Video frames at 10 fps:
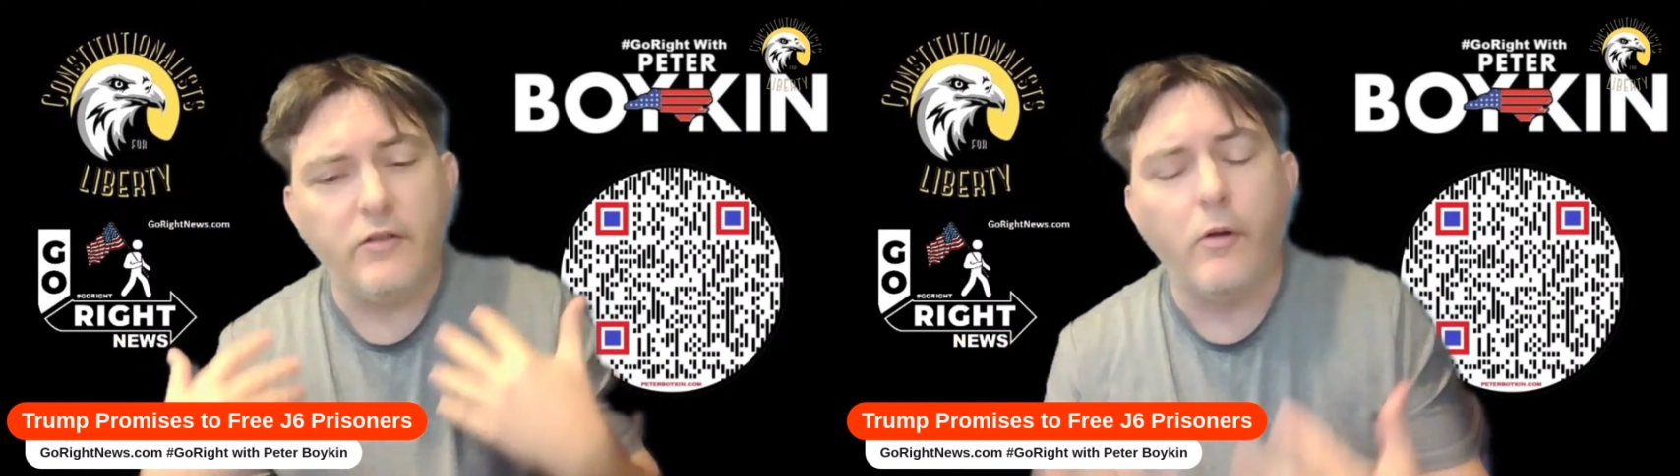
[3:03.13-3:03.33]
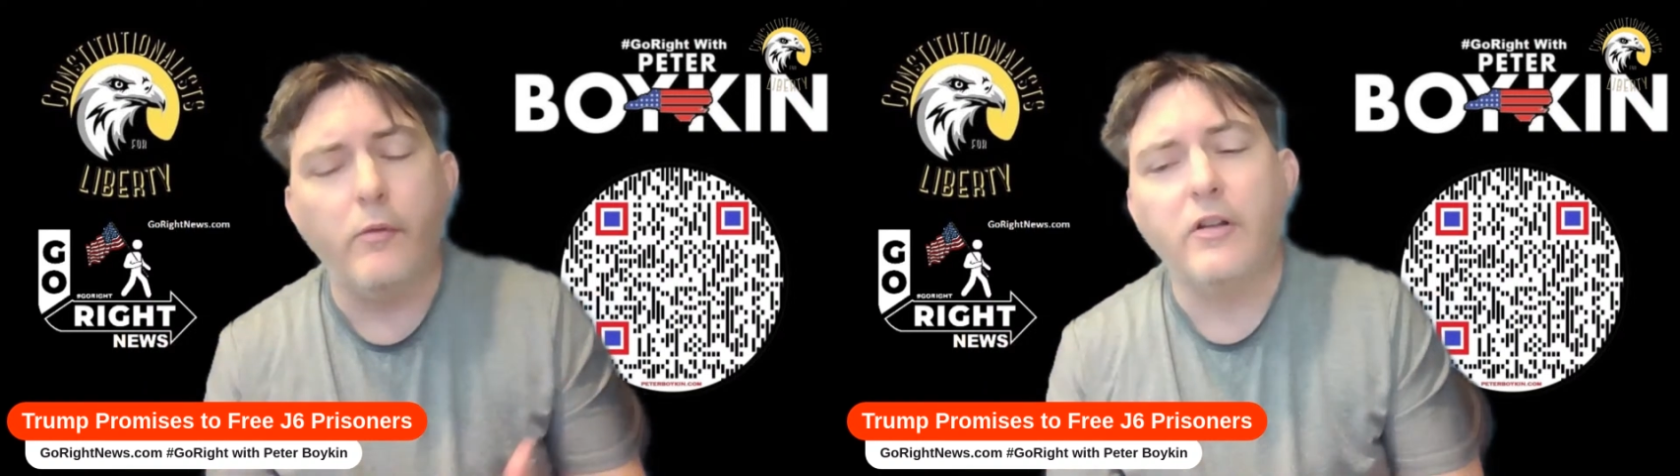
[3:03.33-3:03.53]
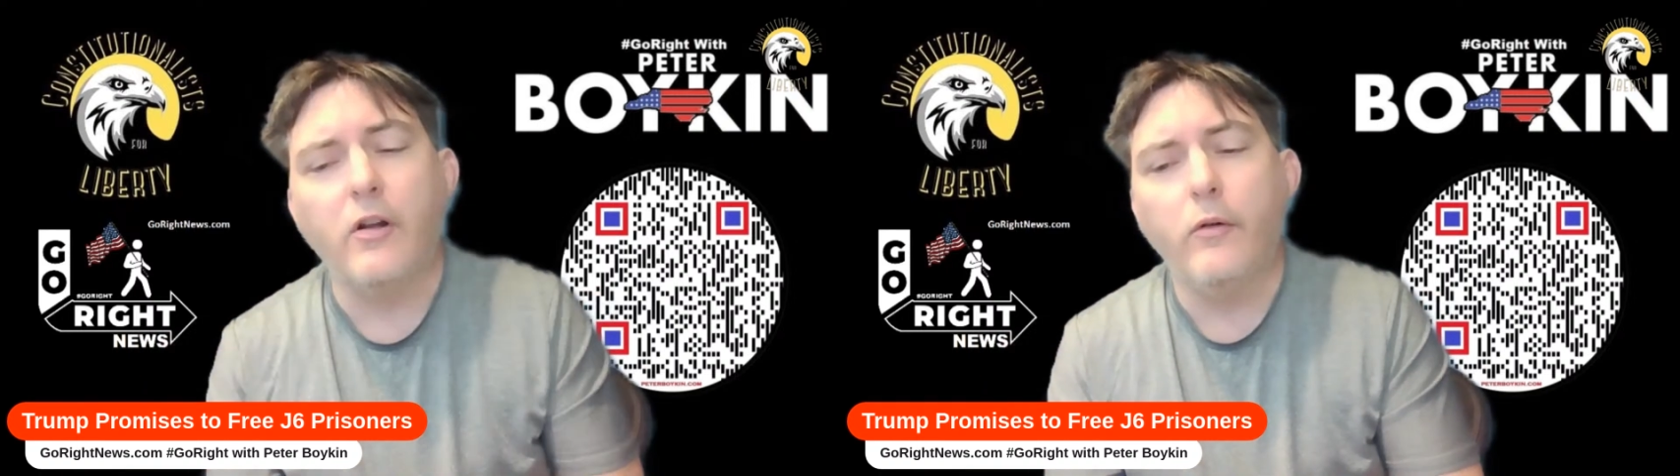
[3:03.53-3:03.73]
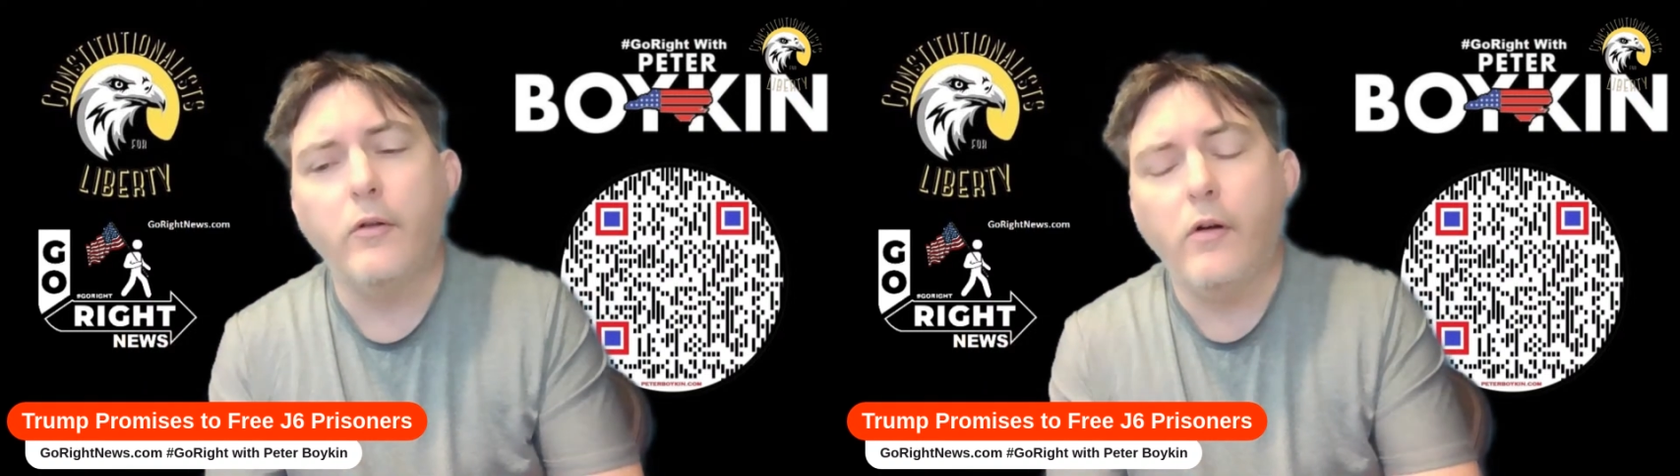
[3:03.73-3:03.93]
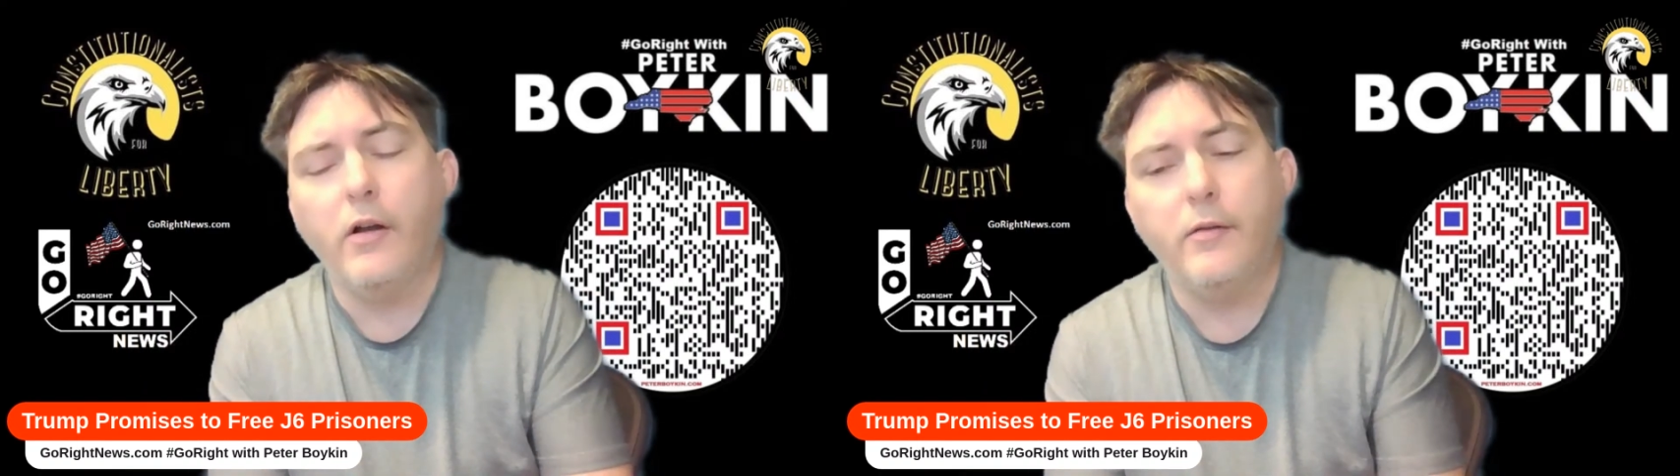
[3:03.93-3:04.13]
what was going
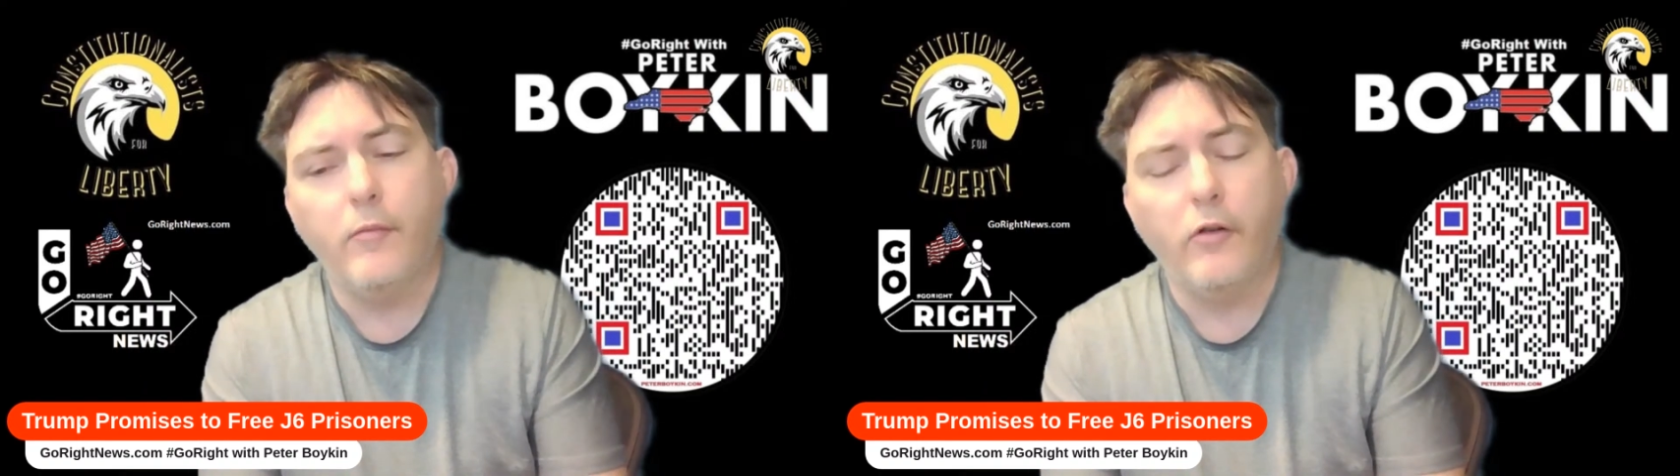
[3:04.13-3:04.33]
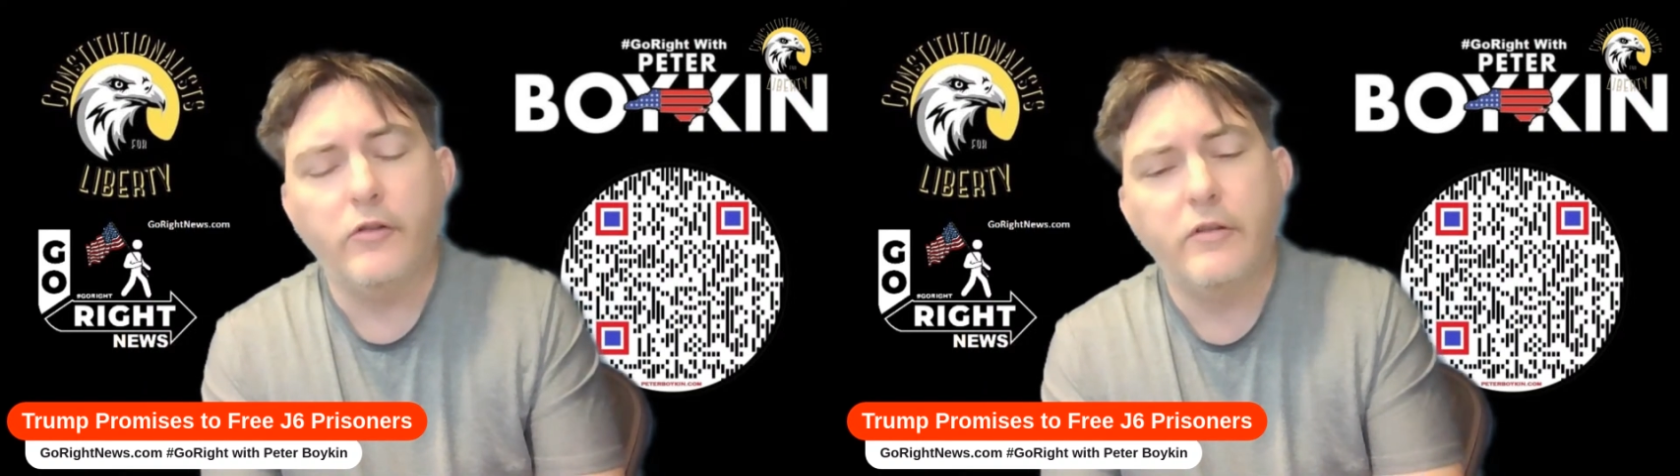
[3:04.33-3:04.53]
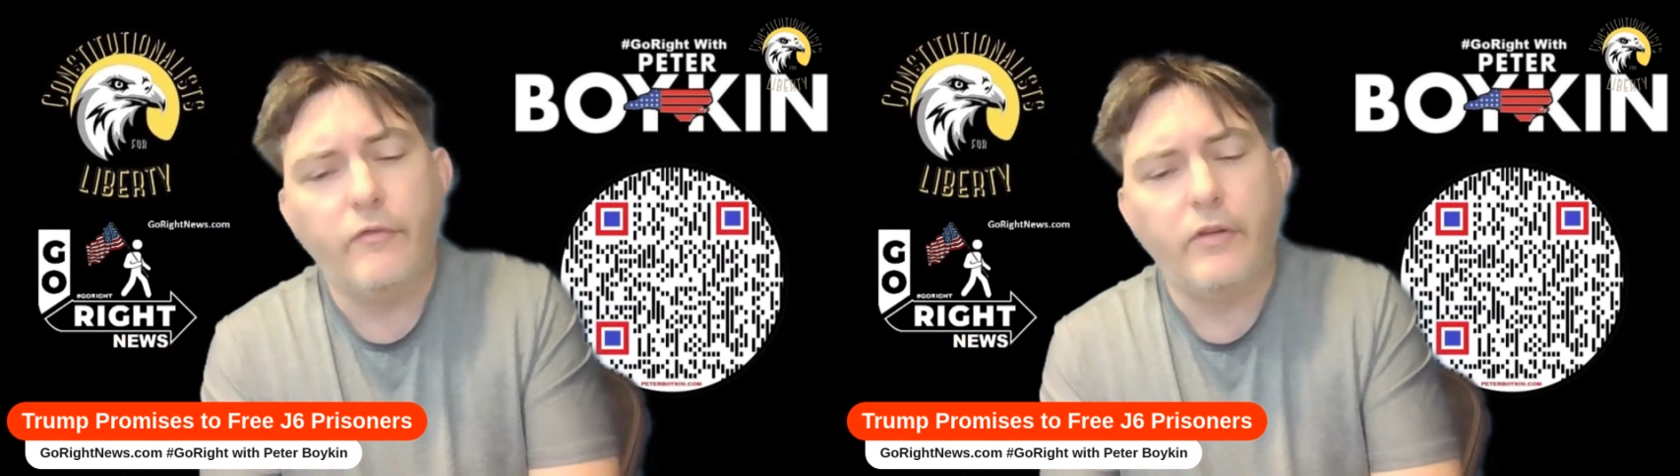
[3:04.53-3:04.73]
on. Most of